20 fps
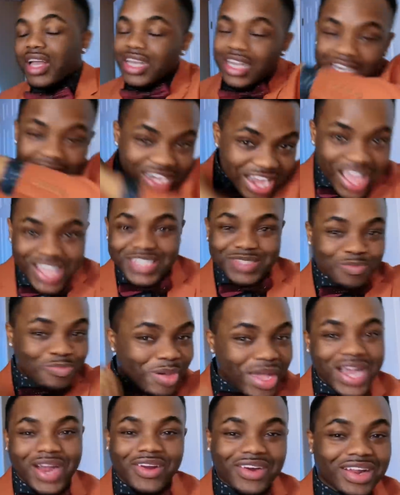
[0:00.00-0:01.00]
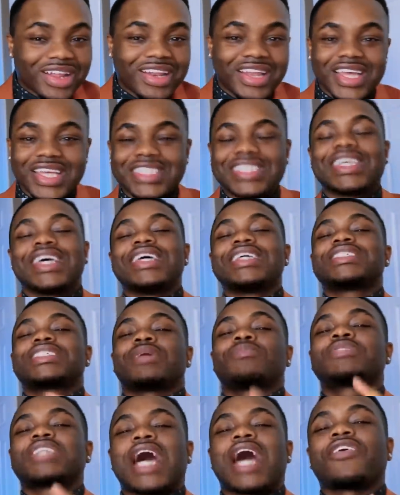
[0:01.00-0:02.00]
the next beggar on the list,
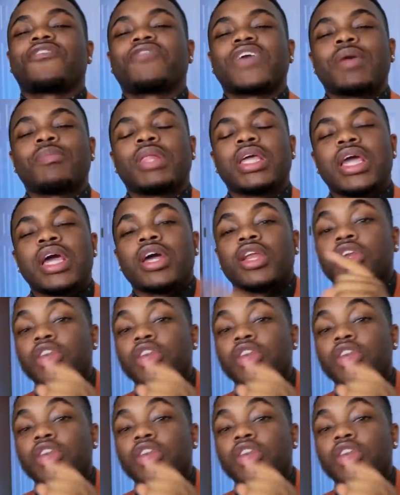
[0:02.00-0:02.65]
sometimes family,